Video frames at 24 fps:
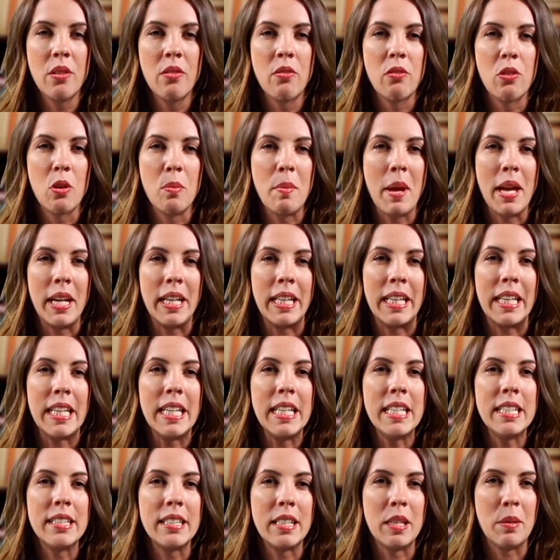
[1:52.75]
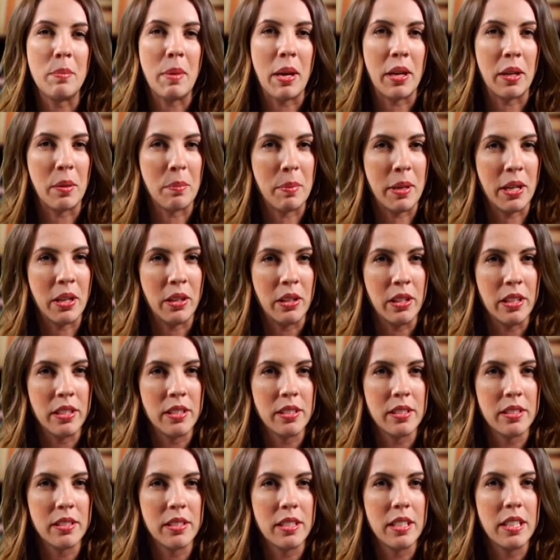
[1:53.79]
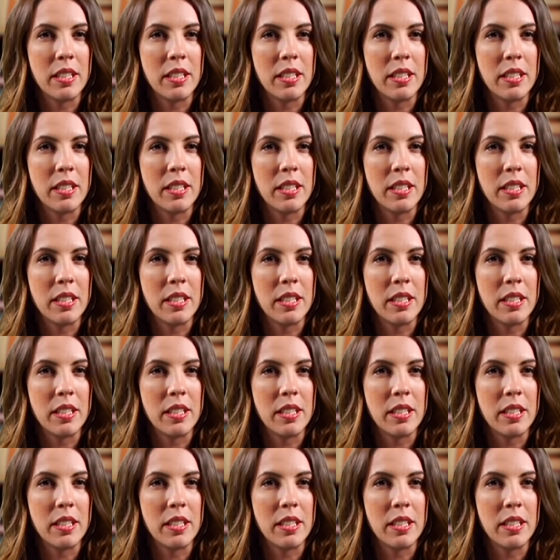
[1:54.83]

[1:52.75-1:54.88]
Formatting isn't about appearance,